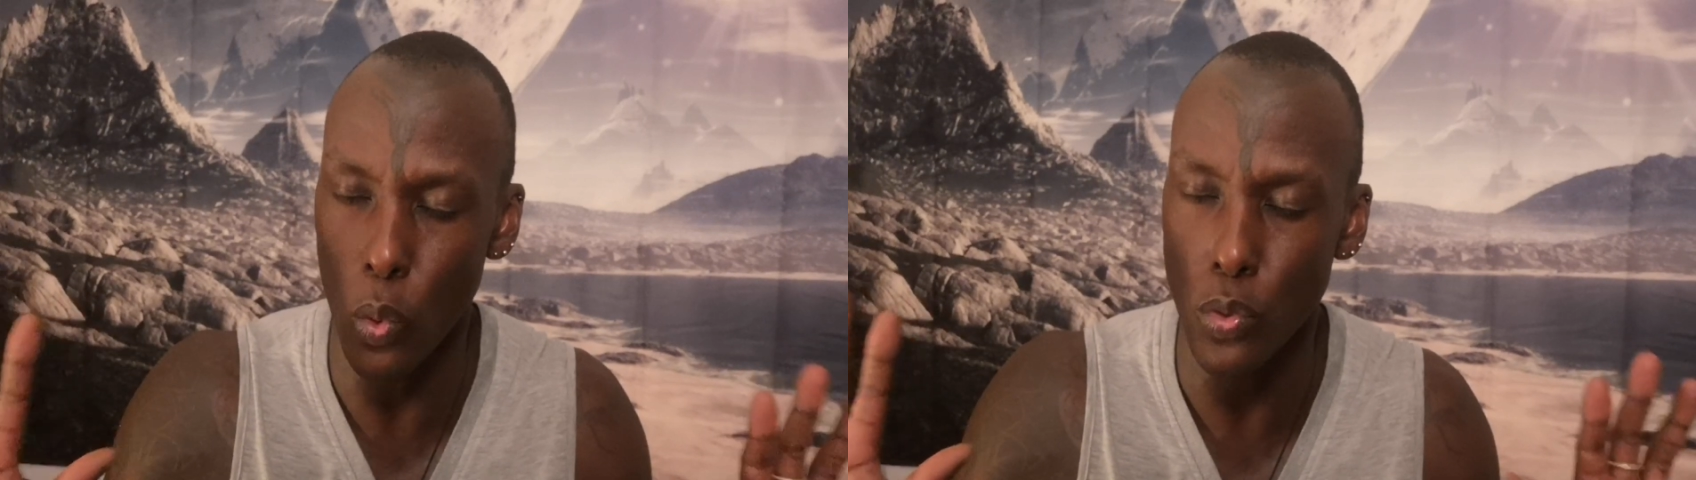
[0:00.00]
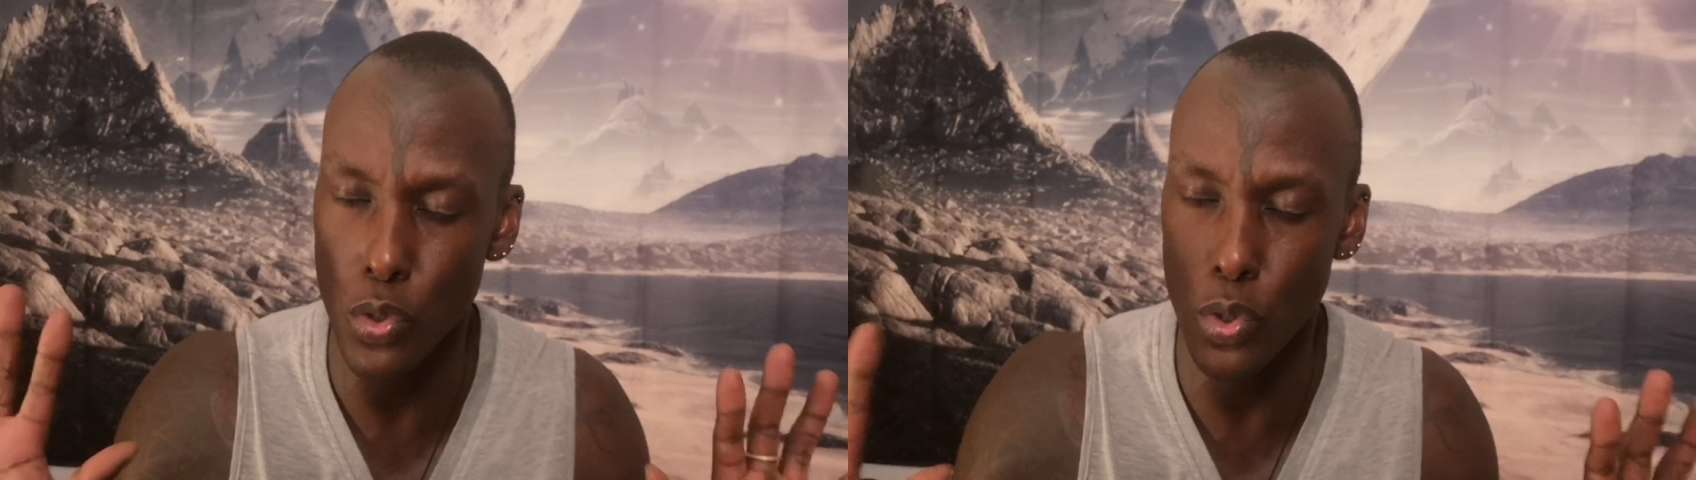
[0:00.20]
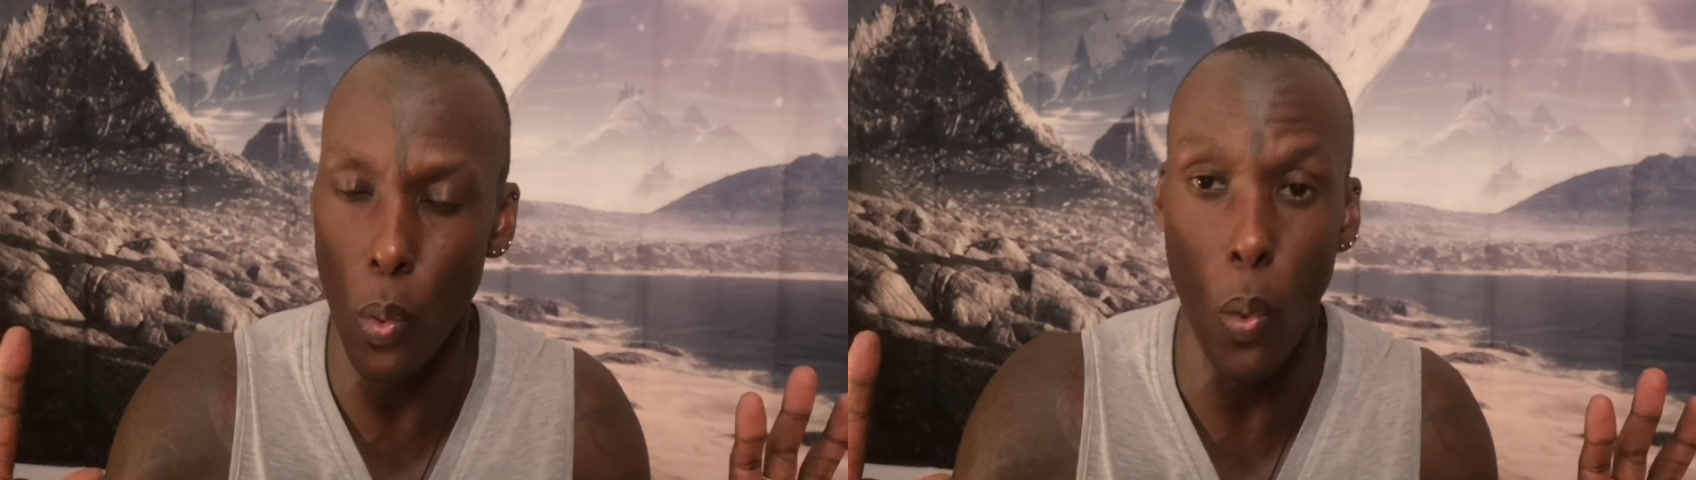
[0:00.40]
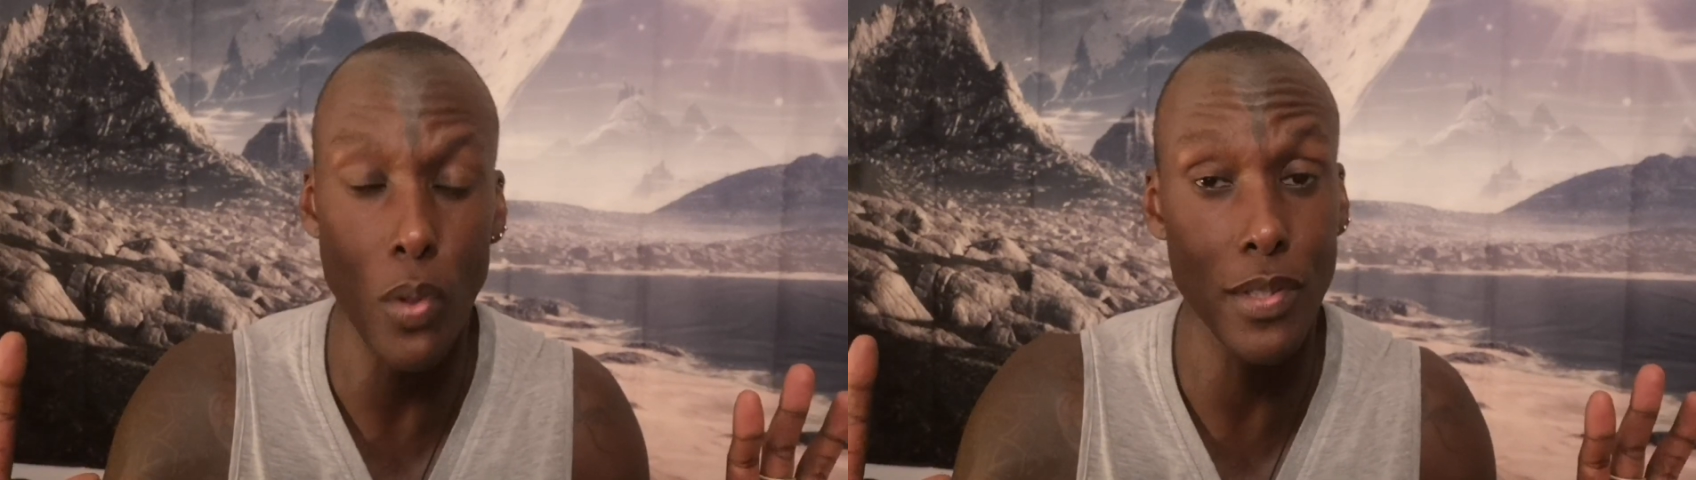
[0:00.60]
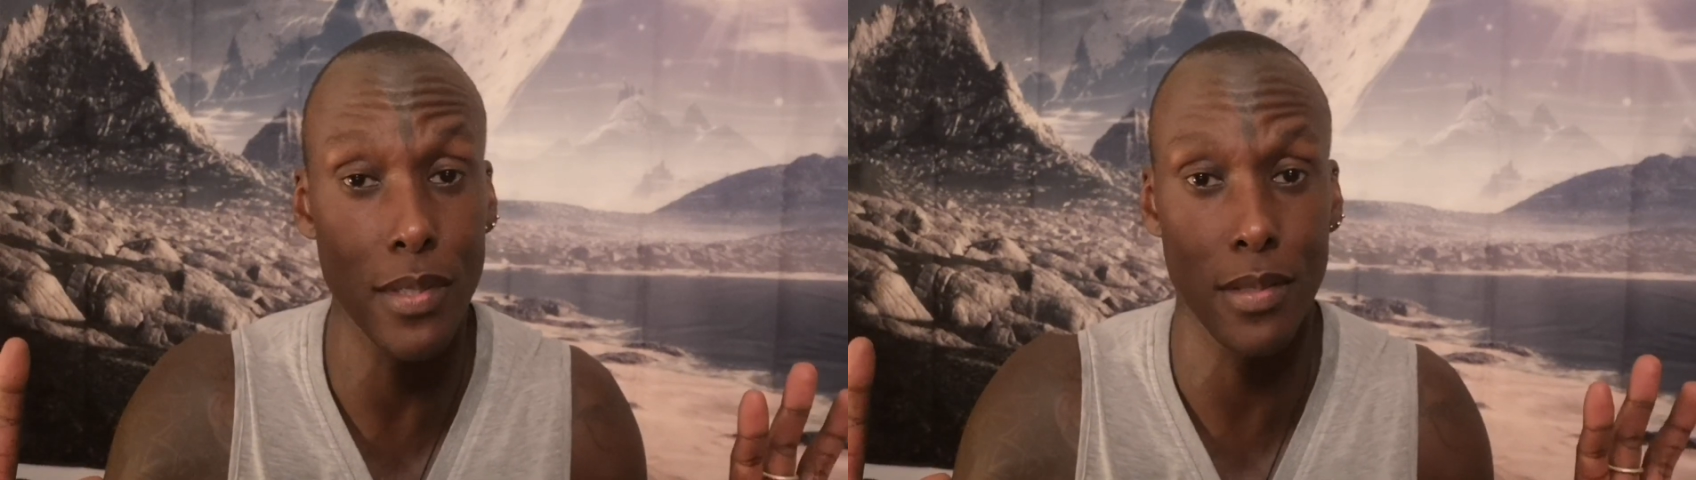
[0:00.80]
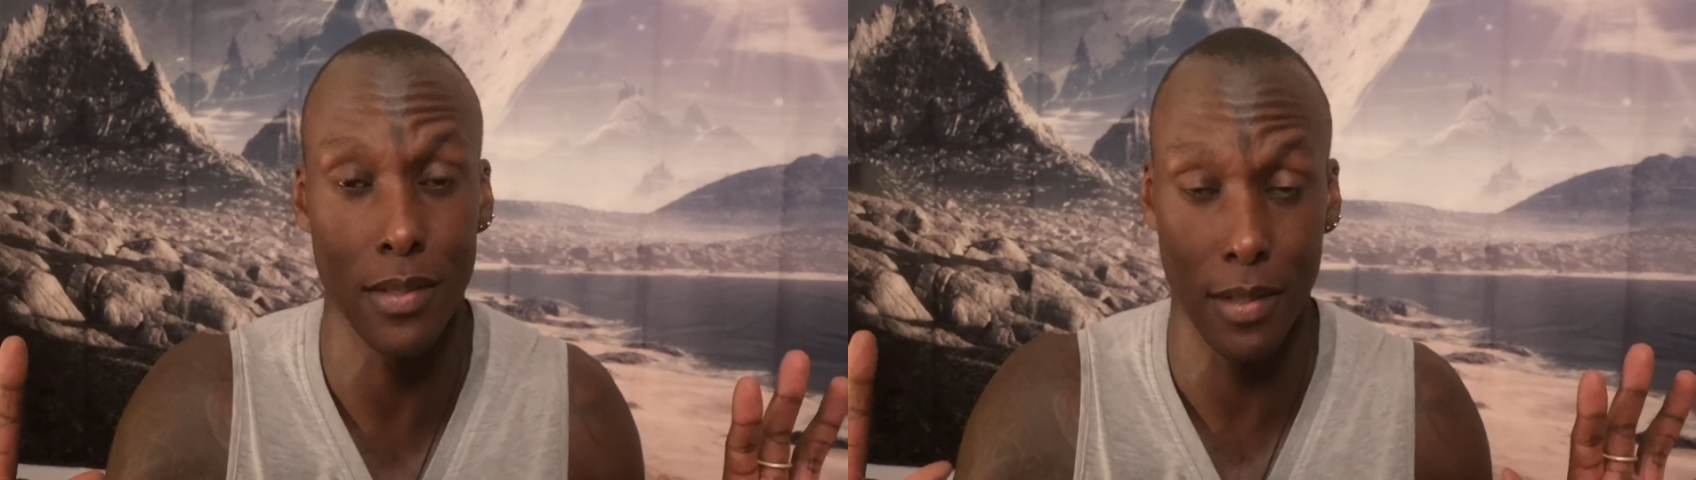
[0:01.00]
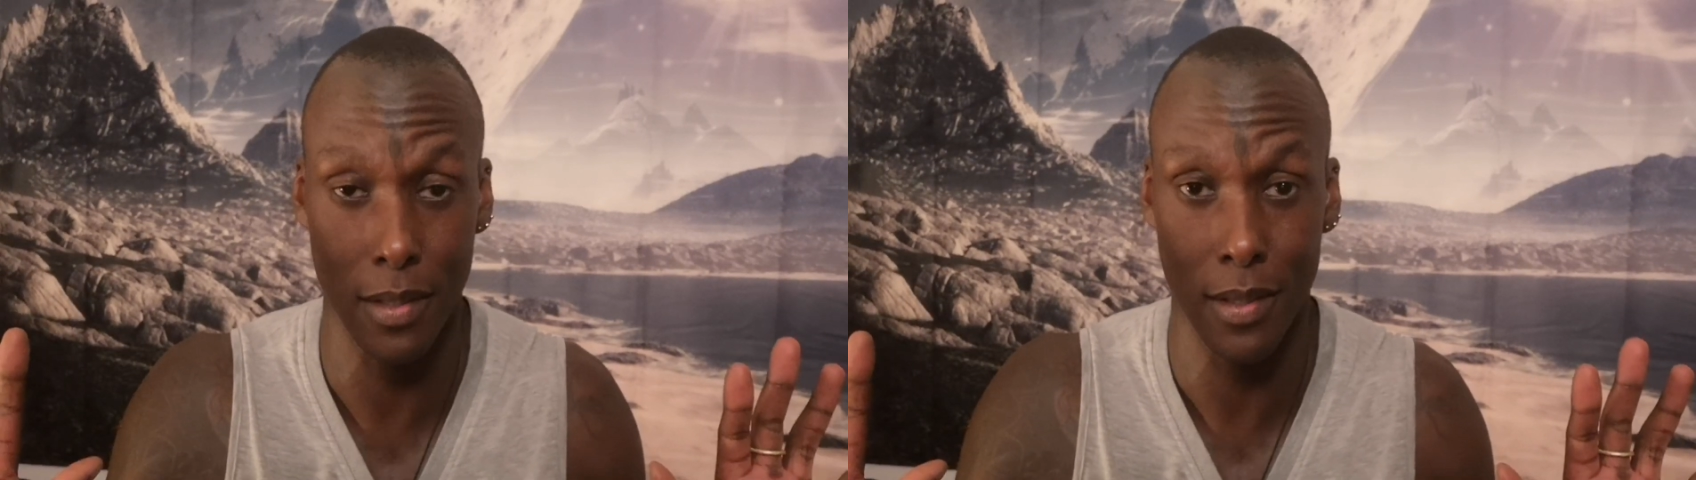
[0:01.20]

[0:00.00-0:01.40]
your source.